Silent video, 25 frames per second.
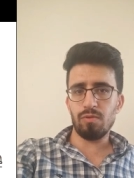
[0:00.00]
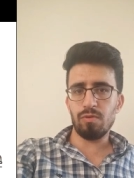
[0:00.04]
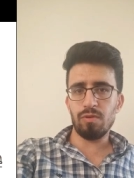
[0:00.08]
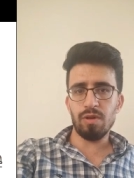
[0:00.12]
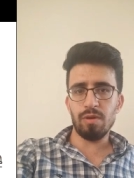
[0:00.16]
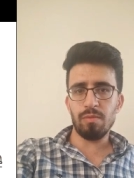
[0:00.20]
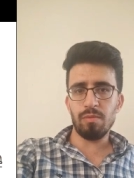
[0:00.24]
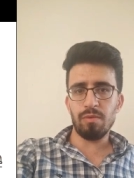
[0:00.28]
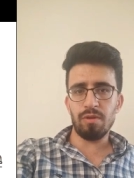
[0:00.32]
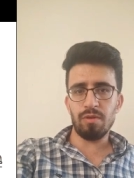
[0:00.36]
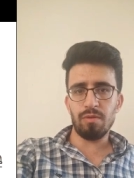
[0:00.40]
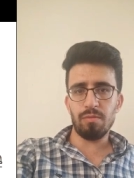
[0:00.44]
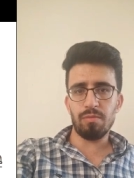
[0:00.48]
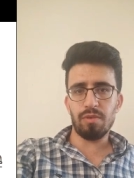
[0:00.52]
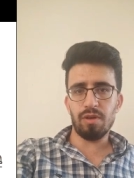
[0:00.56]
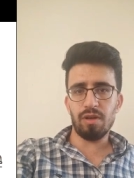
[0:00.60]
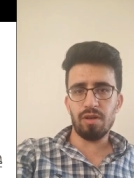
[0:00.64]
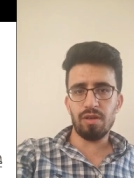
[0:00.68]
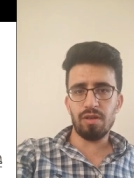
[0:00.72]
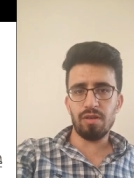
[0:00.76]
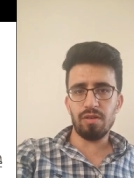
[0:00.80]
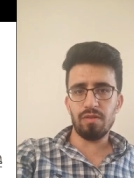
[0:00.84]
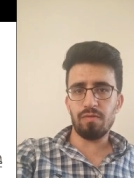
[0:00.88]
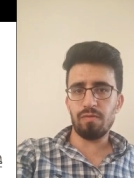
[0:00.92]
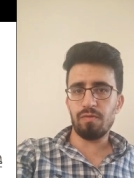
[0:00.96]
doable
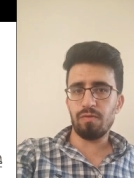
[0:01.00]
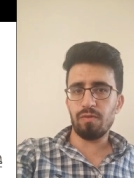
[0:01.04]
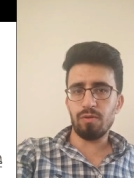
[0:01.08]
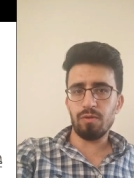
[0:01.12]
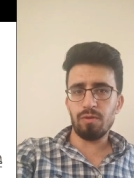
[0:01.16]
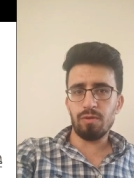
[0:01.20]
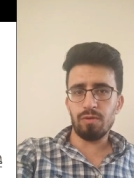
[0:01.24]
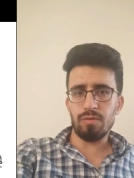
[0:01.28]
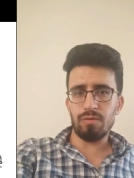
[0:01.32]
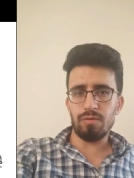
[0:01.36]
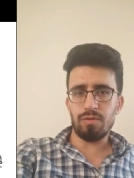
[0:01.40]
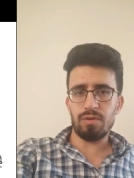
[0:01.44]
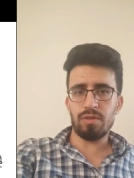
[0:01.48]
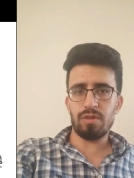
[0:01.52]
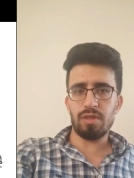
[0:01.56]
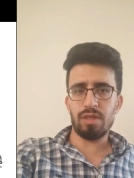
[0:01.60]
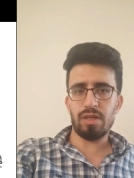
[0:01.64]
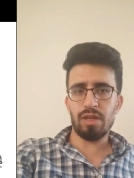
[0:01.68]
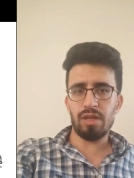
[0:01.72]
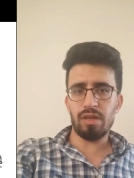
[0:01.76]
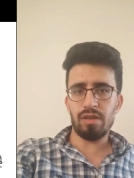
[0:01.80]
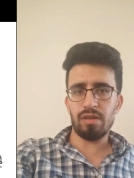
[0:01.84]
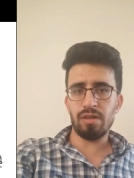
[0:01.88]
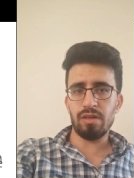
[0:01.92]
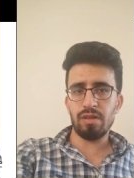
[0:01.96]
by focused
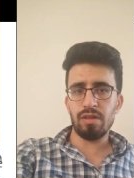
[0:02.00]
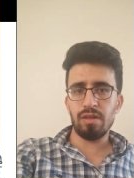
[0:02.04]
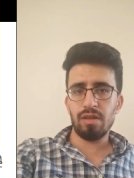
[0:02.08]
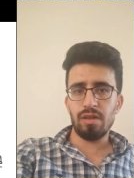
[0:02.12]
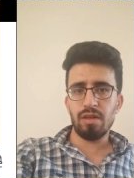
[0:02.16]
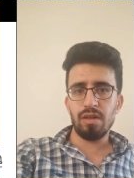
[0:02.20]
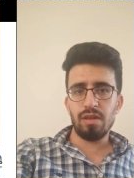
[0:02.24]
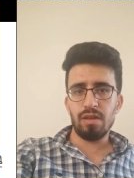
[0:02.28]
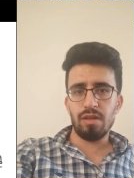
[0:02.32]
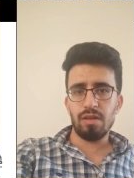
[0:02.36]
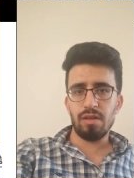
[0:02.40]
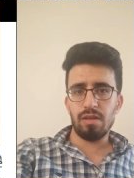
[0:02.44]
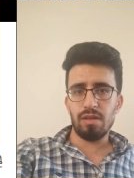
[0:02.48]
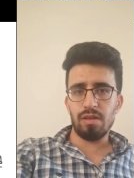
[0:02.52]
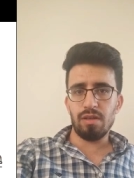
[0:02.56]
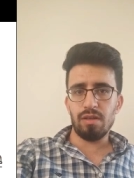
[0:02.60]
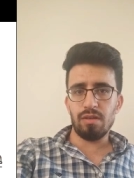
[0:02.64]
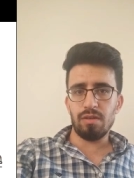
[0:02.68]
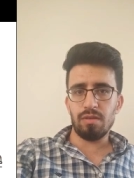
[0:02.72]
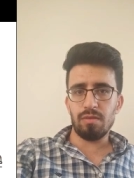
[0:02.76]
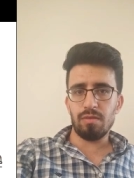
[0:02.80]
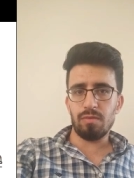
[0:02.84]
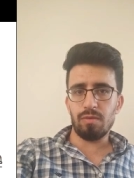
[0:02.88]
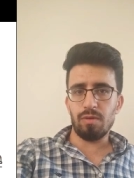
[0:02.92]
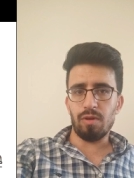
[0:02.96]
care.
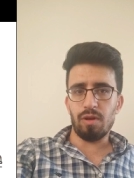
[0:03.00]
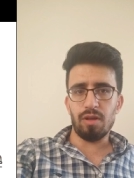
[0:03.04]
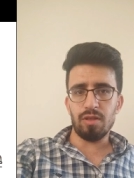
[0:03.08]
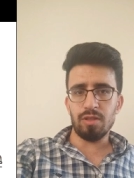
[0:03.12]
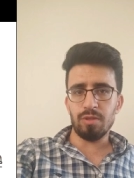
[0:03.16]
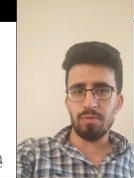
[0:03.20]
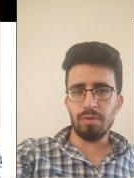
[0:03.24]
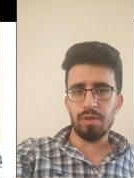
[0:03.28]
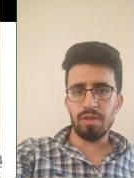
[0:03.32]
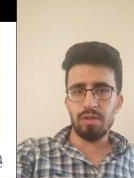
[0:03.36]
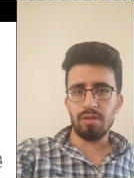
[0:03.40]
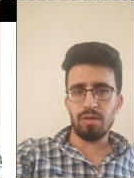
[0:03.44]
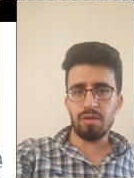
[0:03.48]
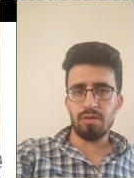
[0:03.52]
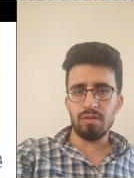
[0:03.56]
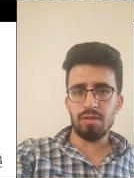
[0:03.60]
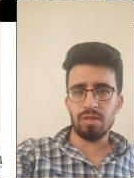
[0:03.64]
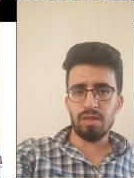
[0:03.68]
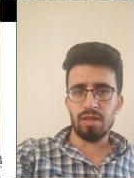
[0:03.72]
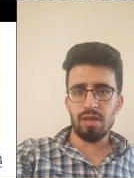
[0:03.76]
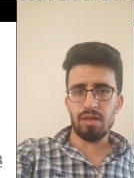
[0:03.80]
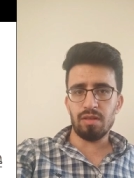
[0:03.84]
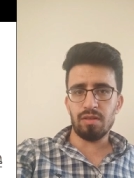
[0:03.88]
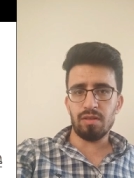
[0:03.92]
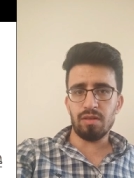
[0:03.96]
The
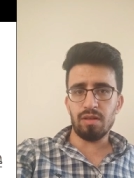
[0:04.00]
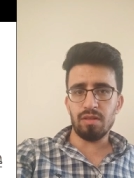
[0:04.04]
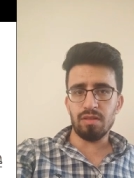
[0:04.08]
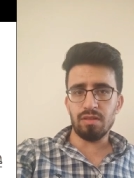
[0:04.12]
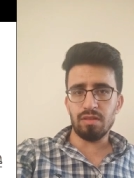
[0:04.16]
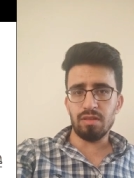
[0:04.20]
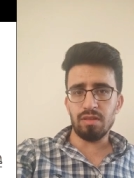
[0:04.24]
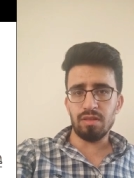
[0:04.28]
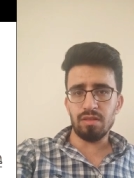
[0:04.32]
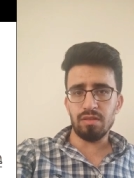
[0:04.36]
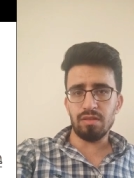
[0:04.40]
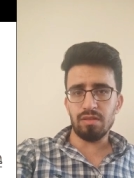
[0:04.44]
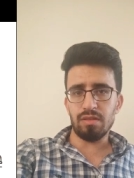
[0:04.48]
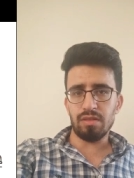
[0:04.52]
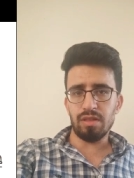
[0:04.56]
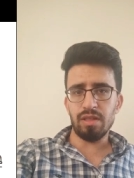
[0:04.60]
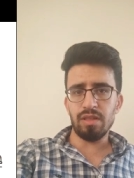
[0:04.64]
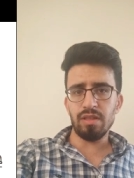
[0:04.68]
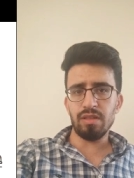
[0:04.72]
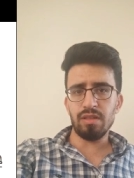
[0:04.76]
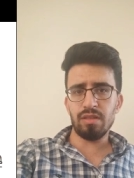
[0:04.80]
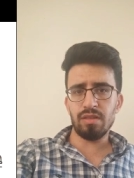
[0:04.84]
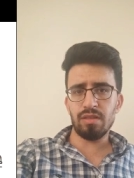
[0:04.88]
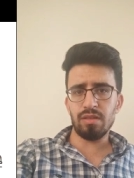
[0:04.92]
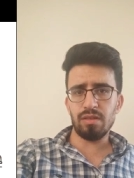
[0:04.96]
hospitals can
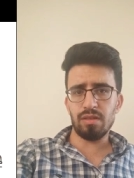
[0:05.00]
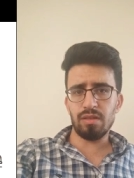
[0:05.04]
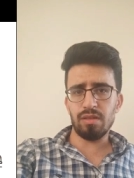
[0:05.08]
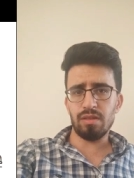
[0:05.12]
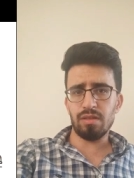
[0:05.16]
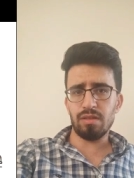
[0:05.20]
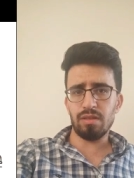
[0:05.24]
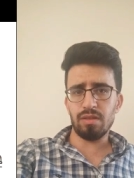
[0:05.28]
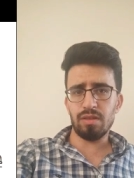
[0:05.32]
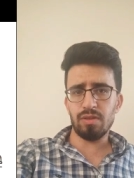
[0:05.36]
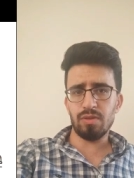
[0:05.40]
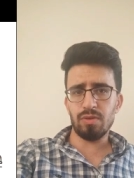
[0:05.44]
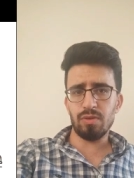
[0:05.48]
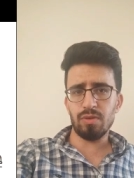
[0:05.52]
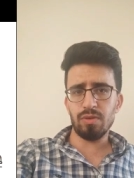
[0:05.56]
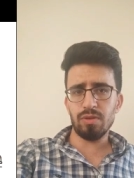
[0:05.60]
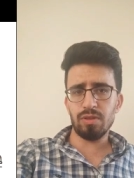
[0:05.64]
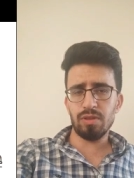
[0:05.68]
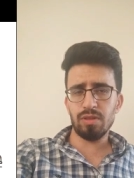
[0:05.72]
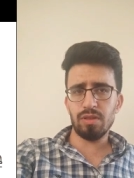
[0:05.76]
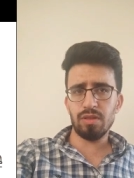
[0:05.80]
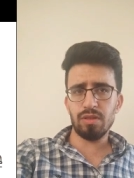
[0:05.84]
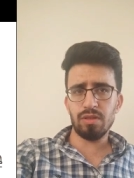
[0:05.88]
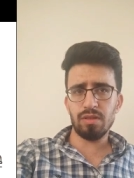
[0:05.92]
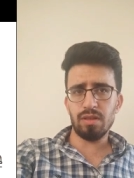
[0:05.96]
concentrate
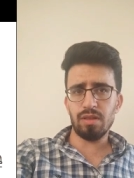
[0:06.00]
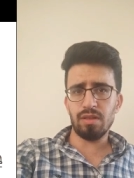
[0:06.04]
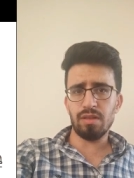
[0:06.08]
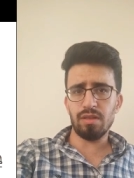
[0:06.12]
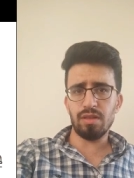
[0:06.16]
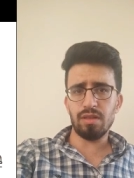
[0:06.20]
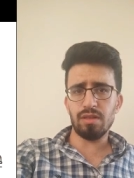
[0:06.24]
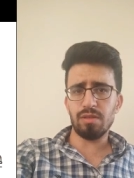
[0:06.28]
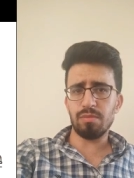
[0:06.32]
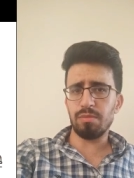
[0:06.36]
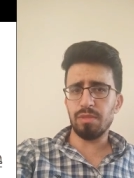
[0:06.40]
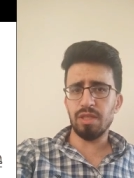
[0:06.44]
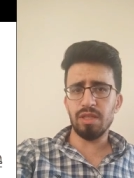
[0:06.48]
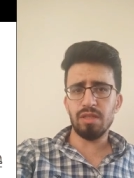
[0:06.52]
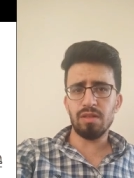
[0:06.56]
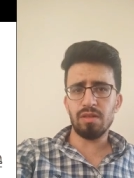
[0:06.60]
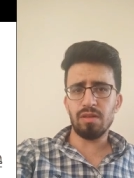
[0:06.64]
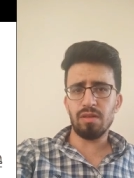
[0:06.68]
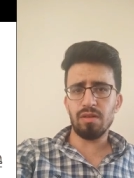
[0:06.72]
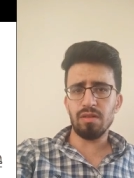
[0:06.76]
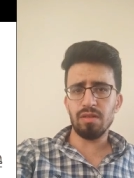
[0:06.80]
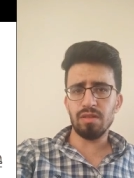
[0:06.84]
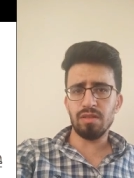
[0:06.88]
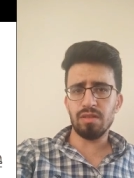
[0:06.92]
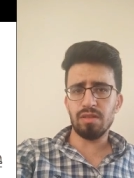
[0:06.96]
resources and their
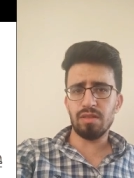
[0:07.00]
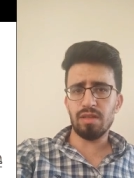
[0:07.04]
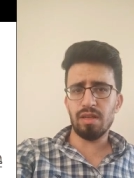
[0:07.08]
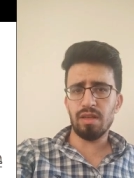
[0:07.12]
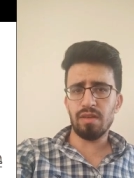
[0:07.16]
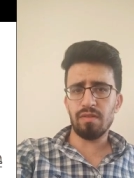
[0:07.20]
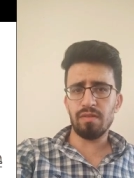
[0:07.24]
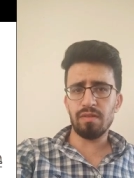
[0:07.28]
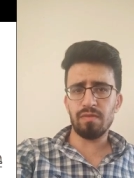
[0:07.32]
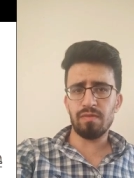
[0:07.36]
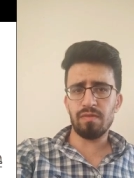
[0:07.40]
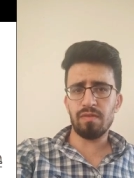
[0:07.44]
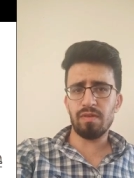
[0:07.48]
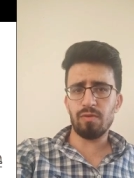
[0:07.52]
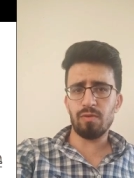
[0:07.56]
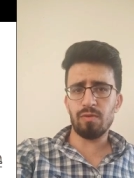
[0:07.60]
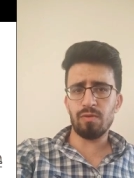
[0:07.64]
medical staff